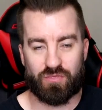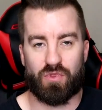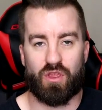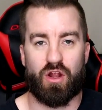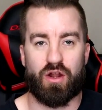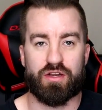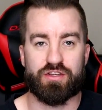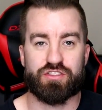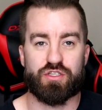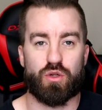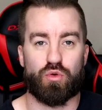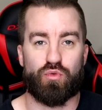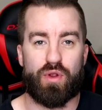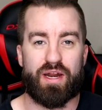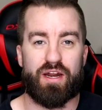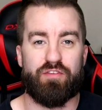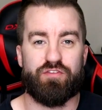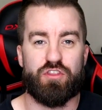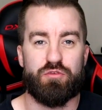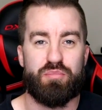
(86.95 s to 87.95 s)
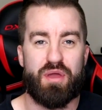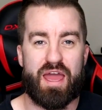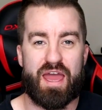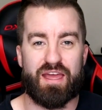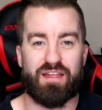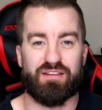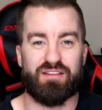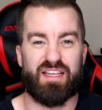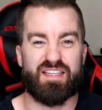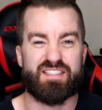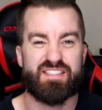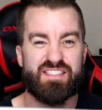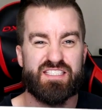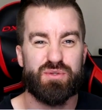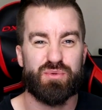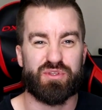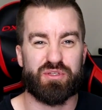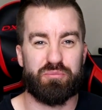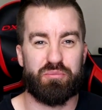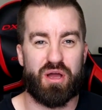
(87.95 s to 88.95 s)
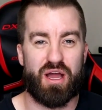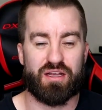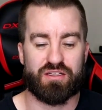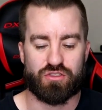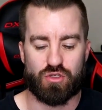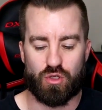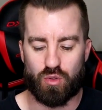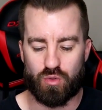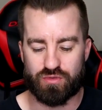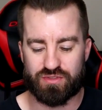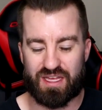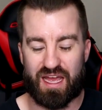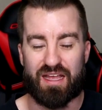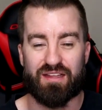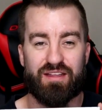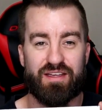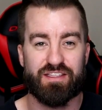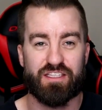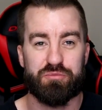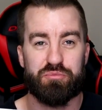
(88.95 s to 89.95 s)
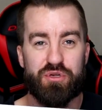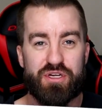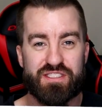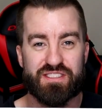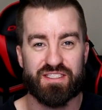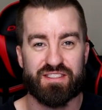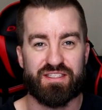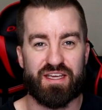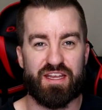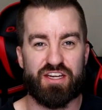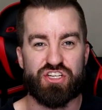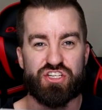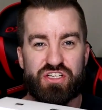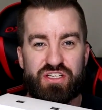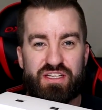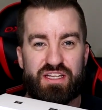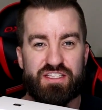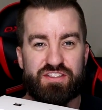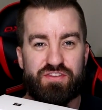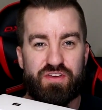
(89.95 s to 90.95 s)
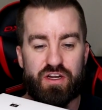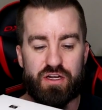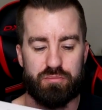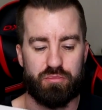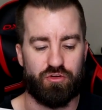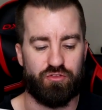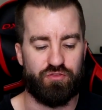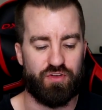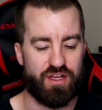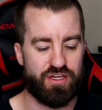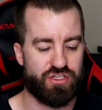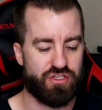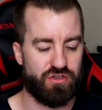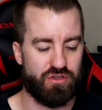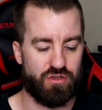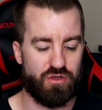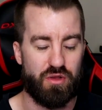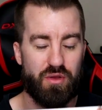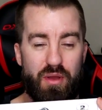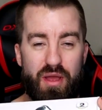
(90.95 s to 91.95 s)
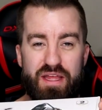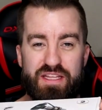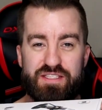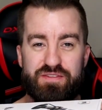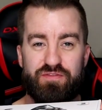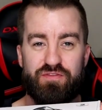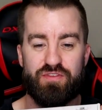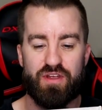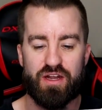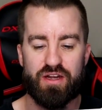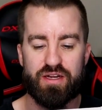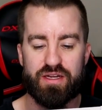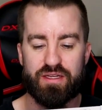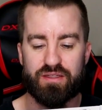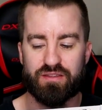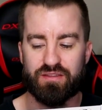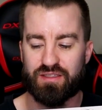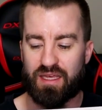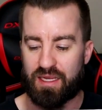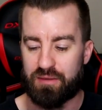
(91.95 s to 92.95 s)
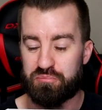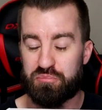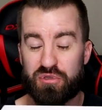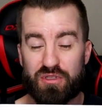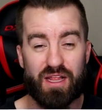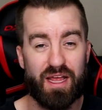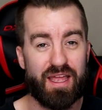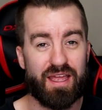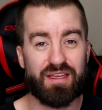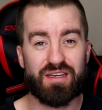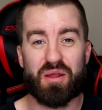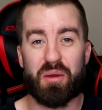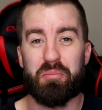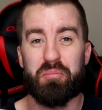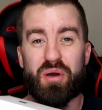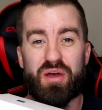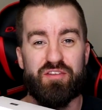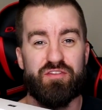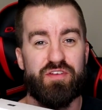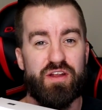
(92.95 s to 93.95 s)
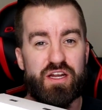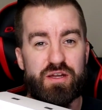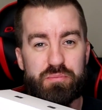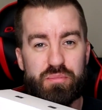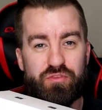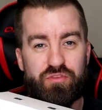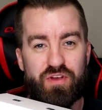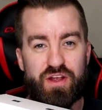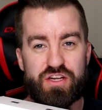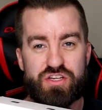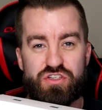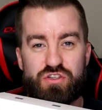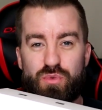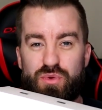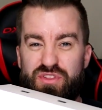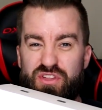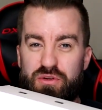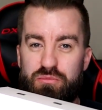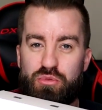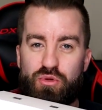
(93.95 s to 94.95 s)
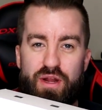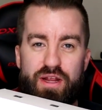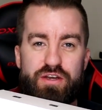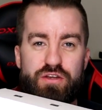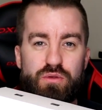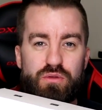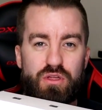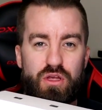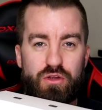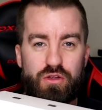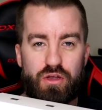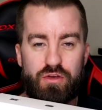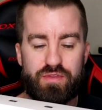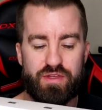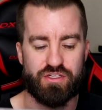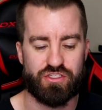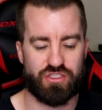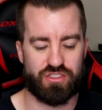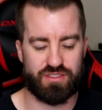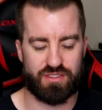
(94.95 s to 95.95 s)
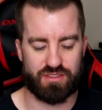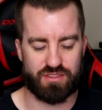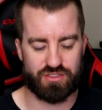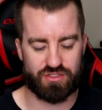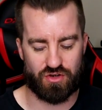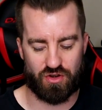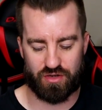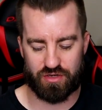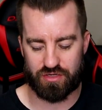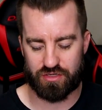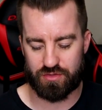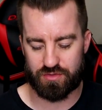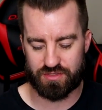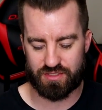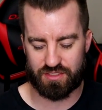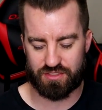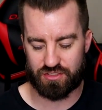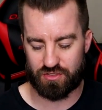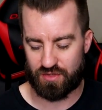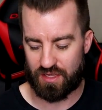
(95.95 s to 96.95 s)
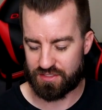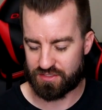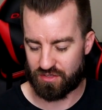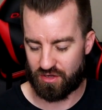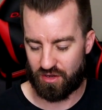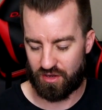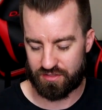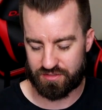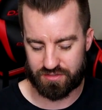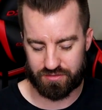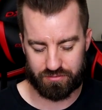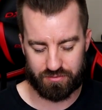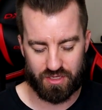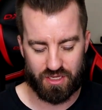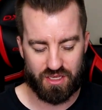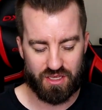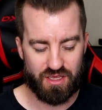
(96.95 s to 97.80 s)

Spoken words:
Alright, so right off the bat, let's see what the box holds. I like the presentation. It's very professional. It's very bland, but very professional with their brand new logo they just started using, so that's awesome.